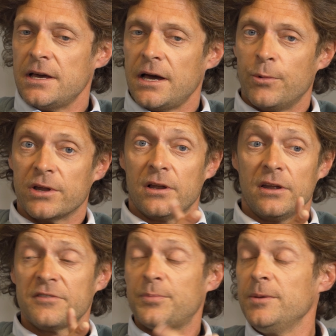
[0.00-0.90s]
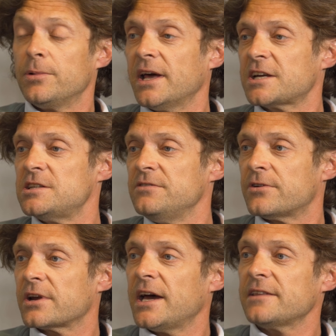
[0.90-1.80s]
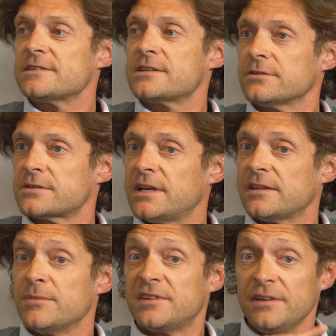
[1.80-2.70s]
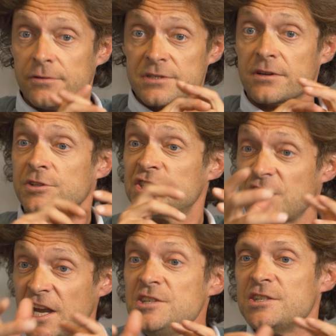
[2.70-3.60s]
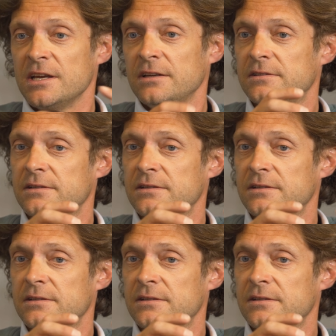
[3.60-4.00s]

And what a lot of people actually forget is also that materials are changing.